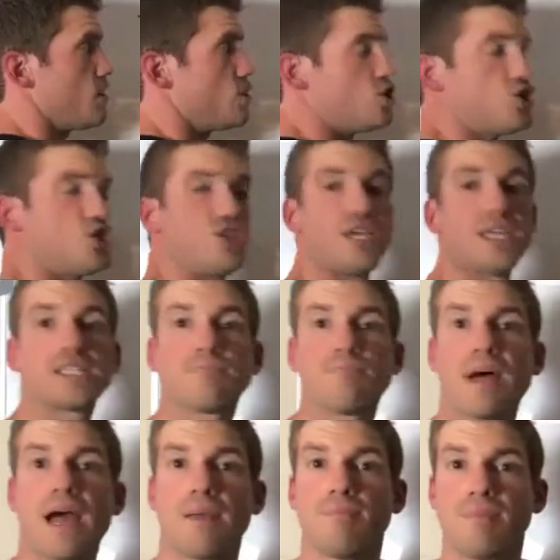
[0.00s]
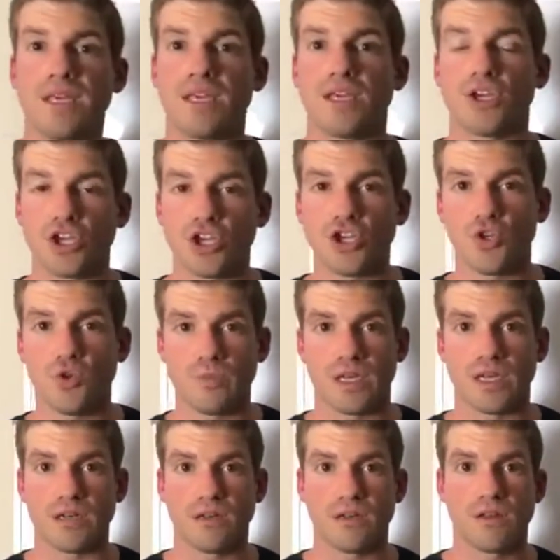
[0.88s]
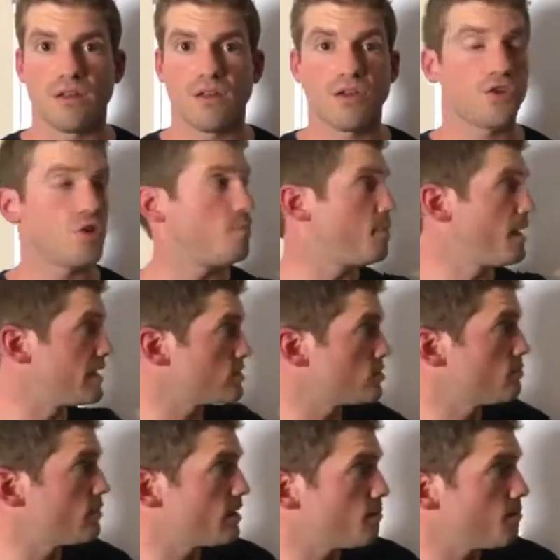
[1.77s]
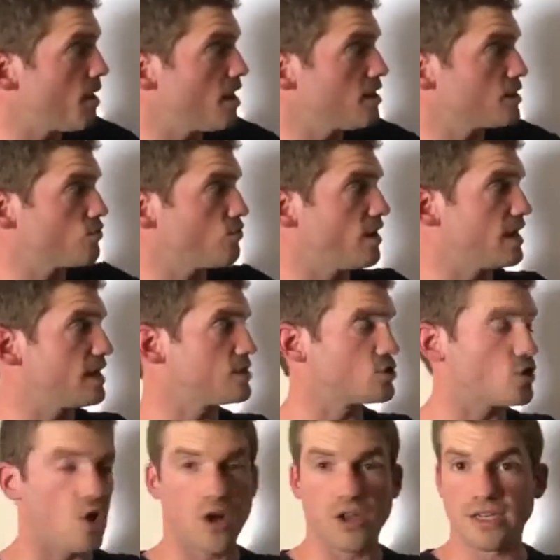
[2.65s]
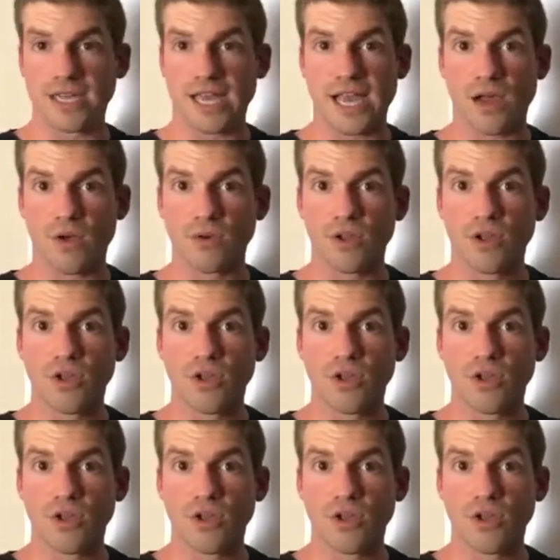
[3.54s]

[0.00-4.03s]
just by being a human. Your basal metabolic rate has gone down.